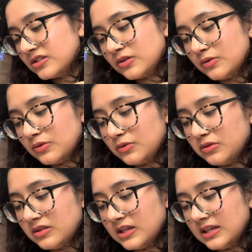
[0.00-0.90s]
to
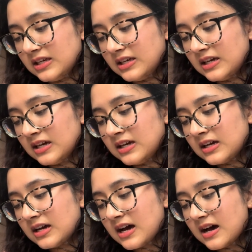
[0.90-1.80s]
the
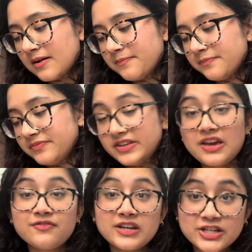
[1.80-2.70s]
um,
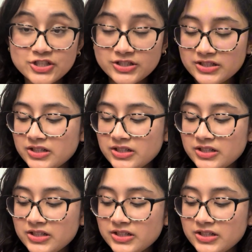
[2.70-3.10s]
definition.